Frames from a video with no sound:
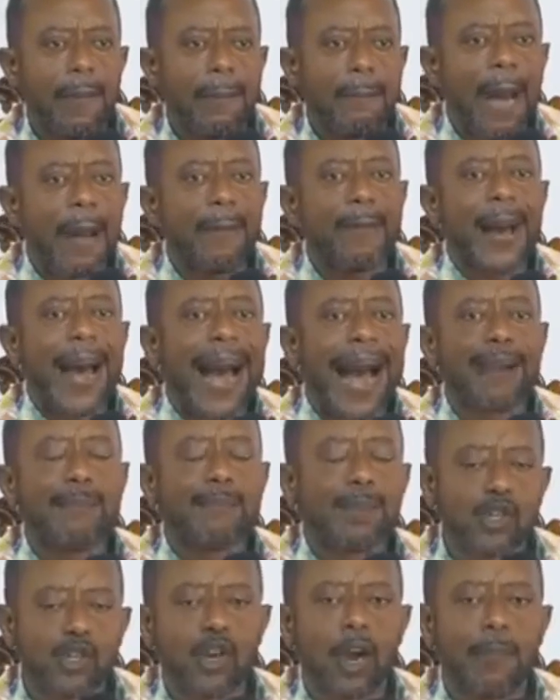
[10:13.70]
Papa
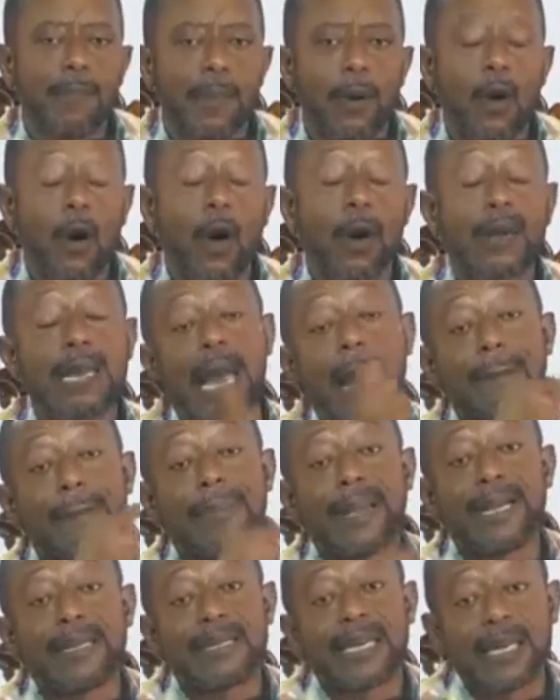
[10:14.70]
Archbishop, or they are
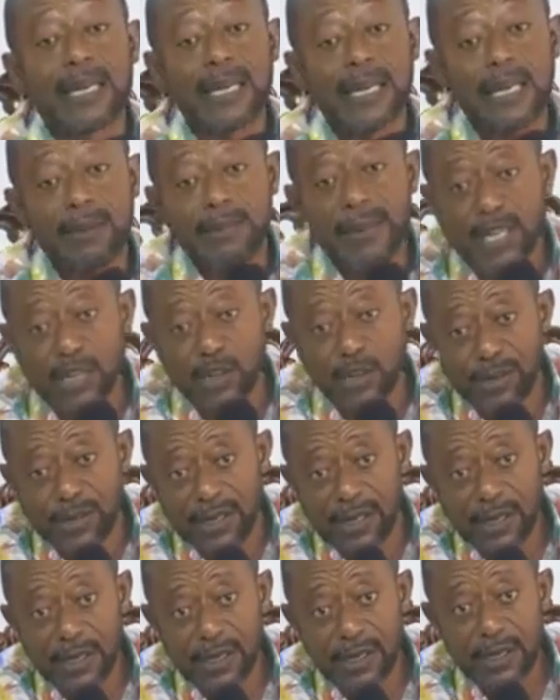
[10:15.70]
building the ministry.
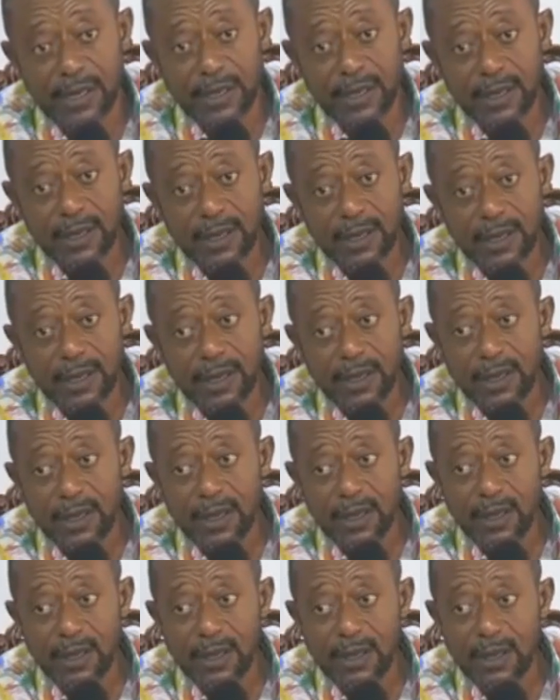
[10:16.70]
Do you know the number of
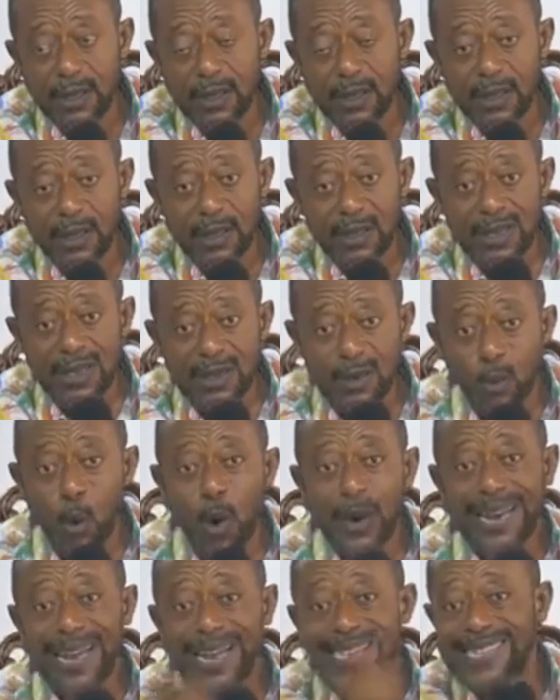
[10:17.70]
years
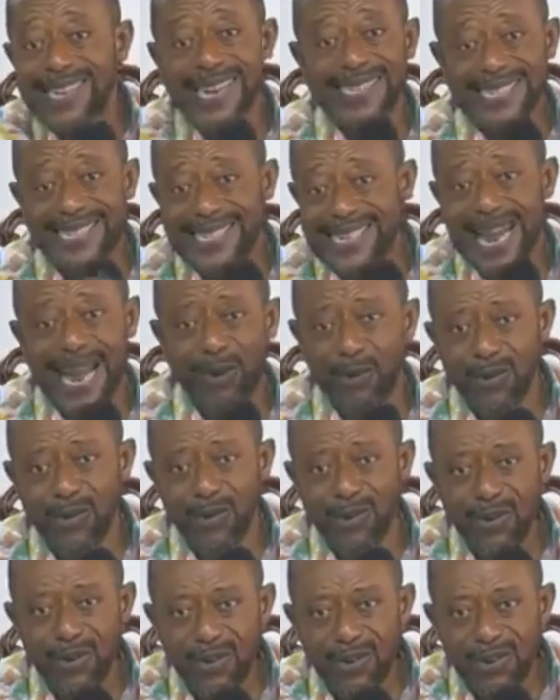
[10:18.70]
the Archbishop has
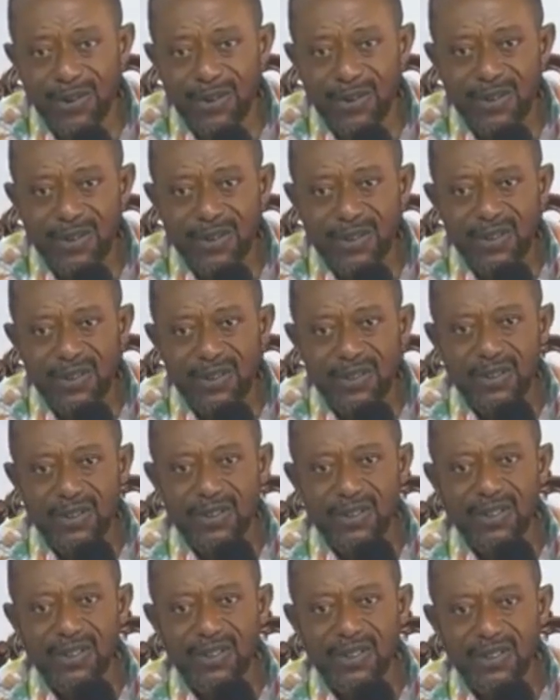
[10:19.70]
taken to build his ministry?
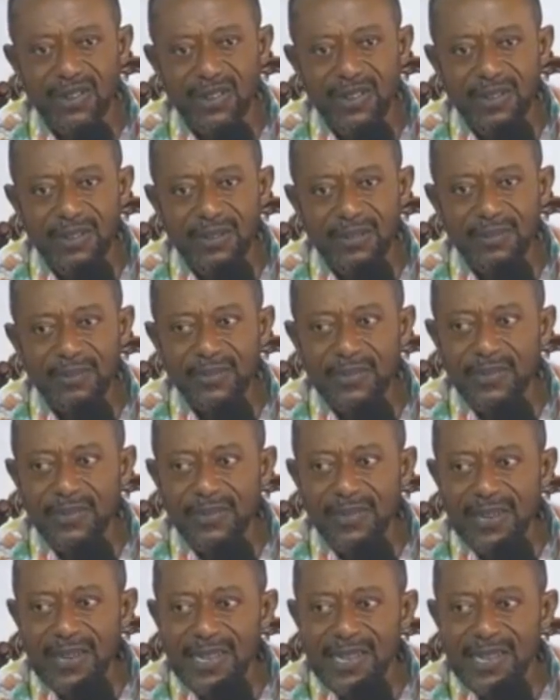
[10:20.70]
You are insulting him.